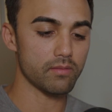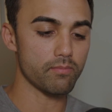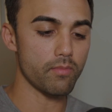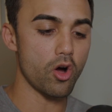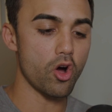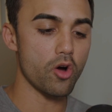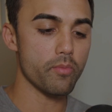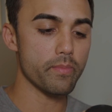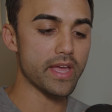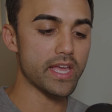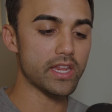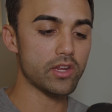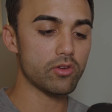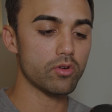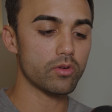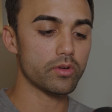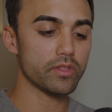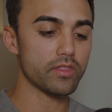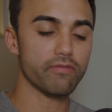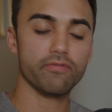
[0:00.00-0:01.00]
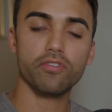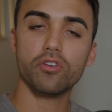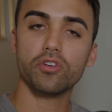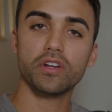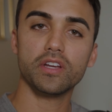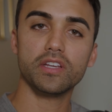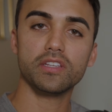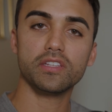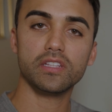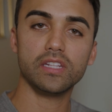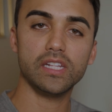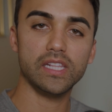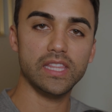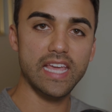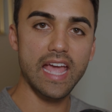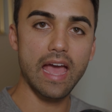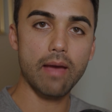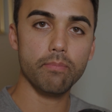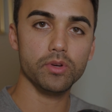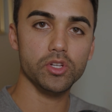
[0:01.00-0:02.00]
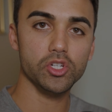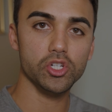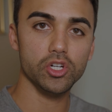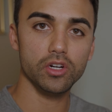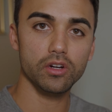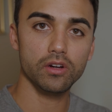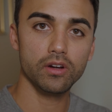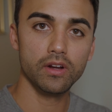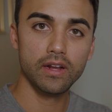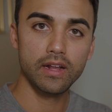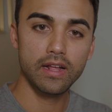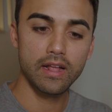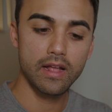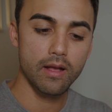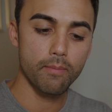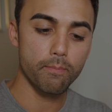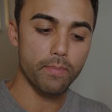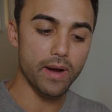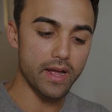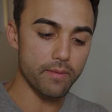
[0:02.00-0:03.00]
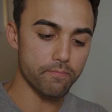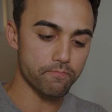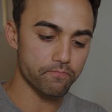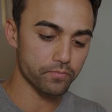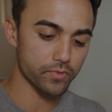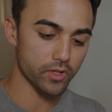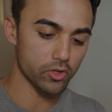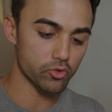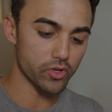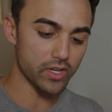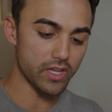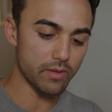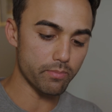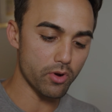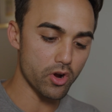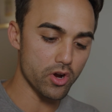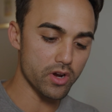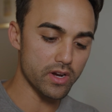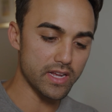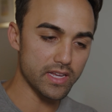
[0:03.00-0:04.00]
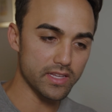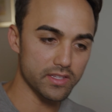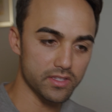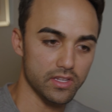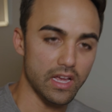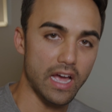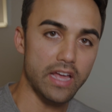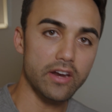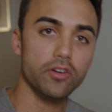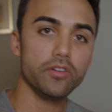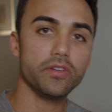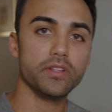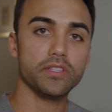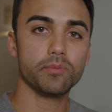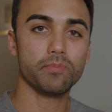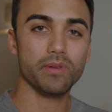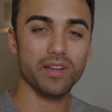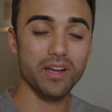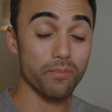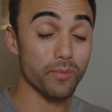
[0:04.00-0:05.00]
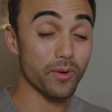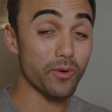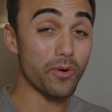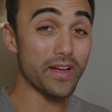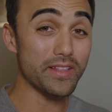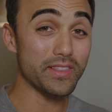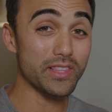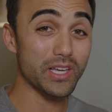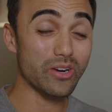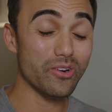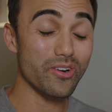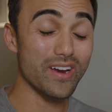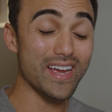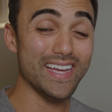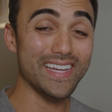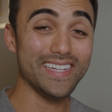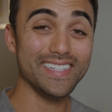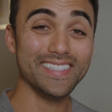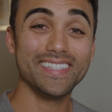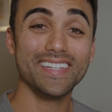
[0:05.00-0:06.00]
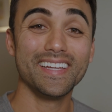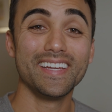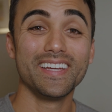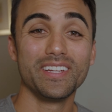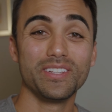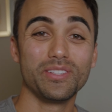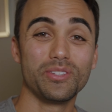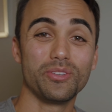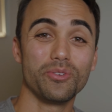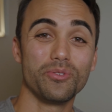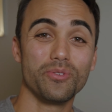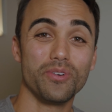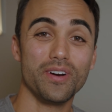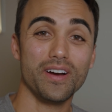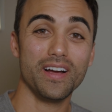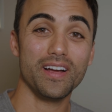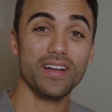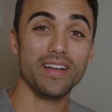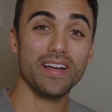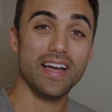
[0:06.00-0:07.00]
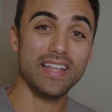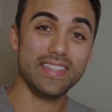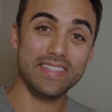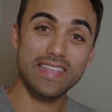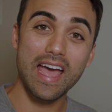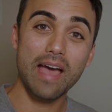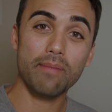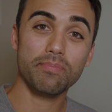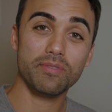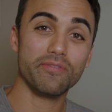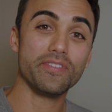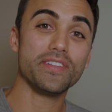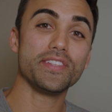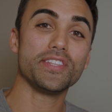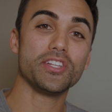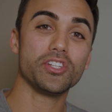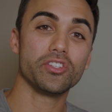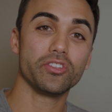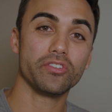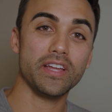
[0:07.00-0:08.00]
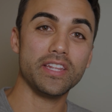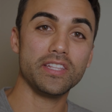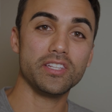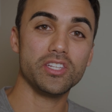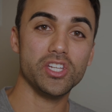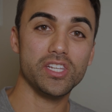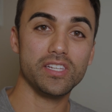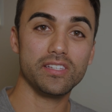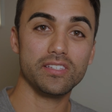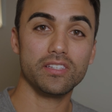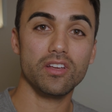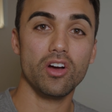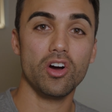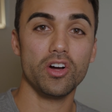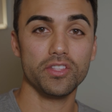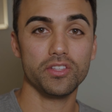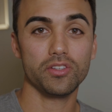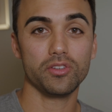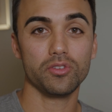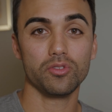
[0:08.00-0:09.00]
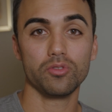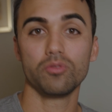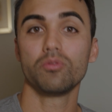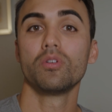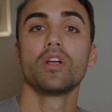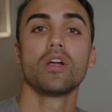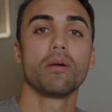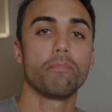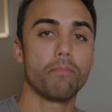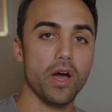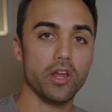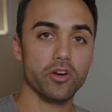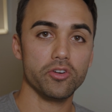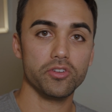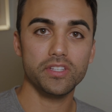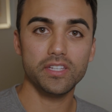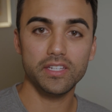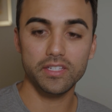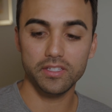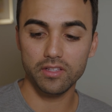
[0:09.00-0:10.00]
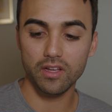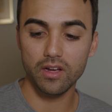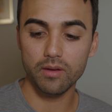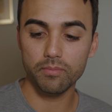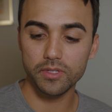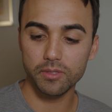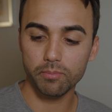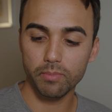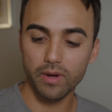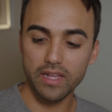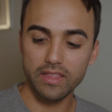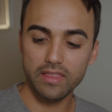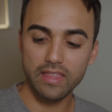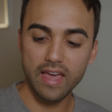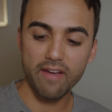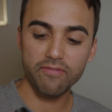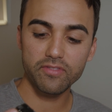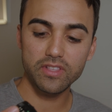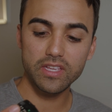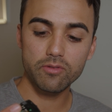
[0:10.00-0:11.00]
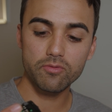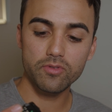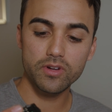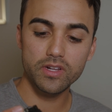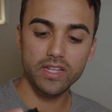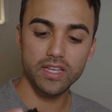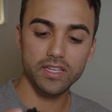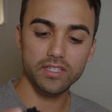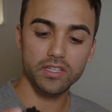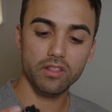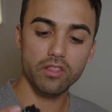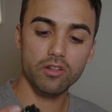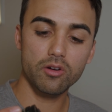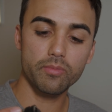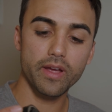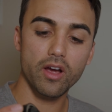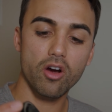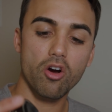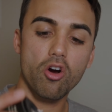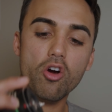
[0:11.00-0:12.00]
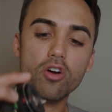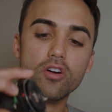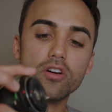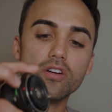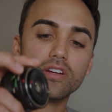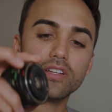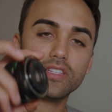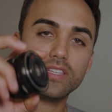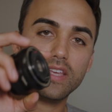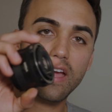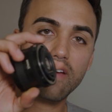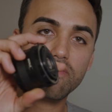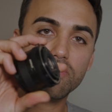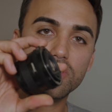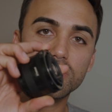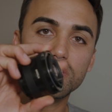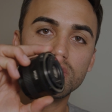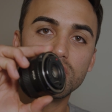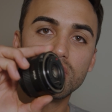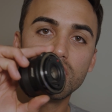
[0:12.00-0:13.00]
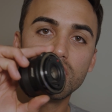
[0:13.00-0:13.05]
all manual in the focus and then the aperture. But the tricky part is, I know it's become quite the craze to adapt vintage lenses onto modern systems, but the FD one is a little bit harder because they have this